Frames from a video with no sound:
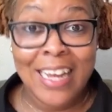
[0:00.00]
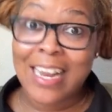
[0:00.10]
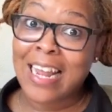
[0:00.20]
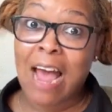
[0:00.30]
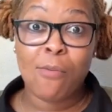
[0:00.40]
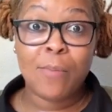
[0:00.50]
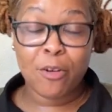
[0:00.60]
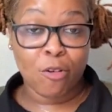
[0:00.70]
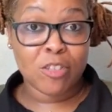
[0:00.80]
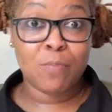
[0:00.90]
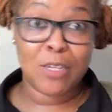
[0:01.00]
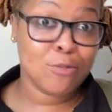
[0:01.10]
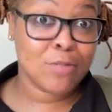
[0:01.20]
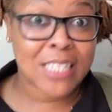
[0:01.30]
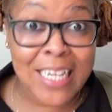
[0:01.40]
Like I will be on those
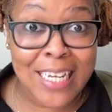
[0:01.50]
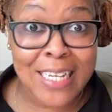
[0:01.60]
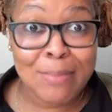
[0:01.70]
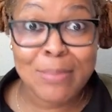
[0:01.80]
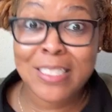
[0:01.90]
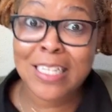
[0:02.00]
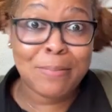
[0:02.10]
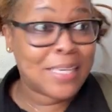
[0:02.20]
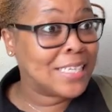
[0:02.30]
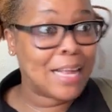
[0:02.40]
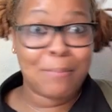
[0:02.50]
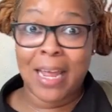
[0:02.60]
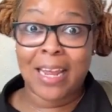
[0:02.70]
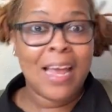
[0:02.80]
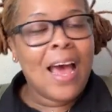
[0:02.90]
special teams just because I'm
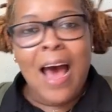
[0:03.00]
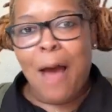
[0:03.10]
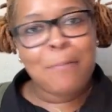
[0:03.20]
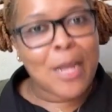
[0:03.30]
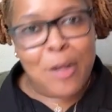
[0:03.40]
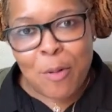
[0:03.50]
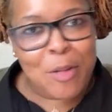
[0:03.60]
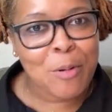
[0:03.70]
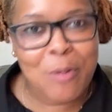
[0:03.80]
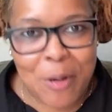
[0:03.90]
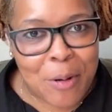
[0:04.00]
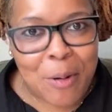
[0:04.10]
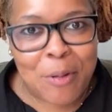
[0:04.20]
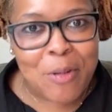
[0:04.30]
like, I'm not no little girl.